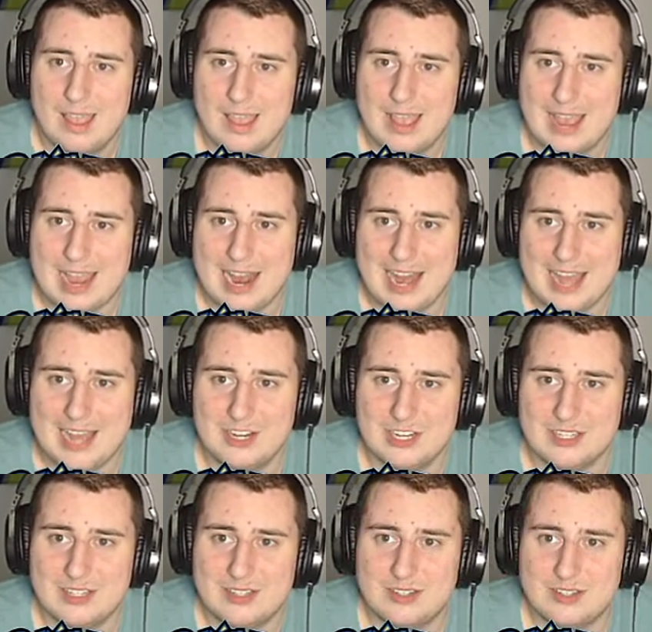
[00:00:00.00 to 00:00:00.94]
And I
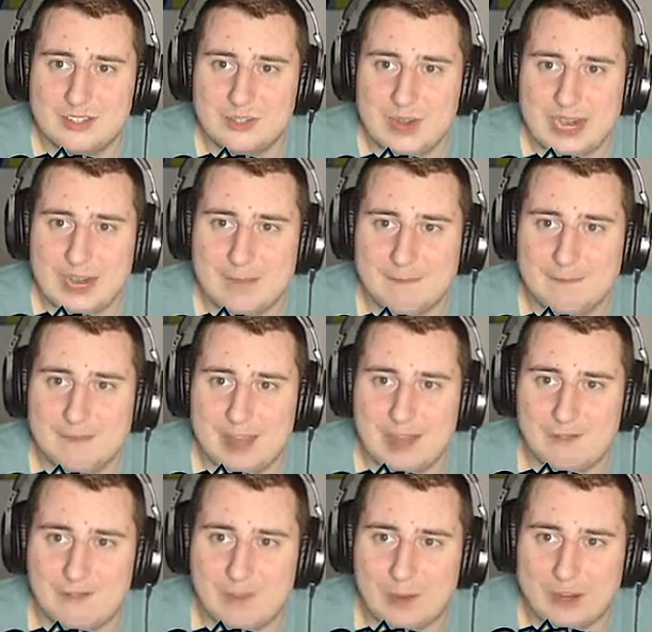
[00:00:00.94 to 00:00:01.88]
just straight up
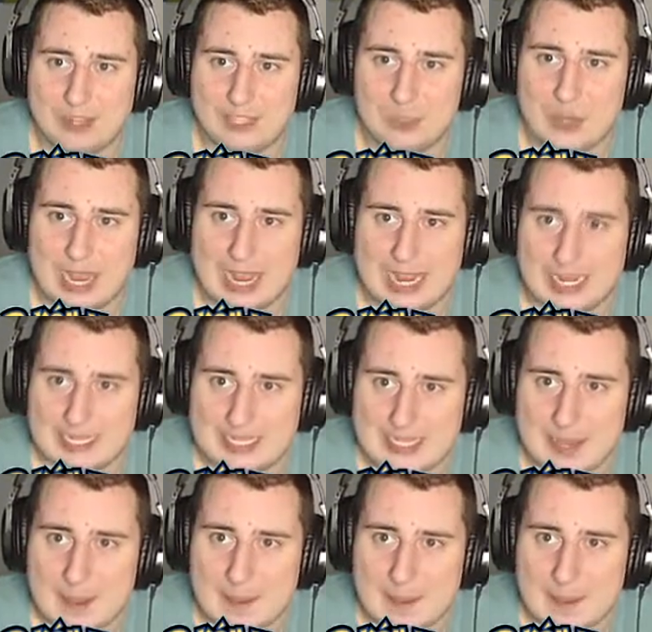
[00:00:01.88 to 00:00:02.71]
fell for it twice.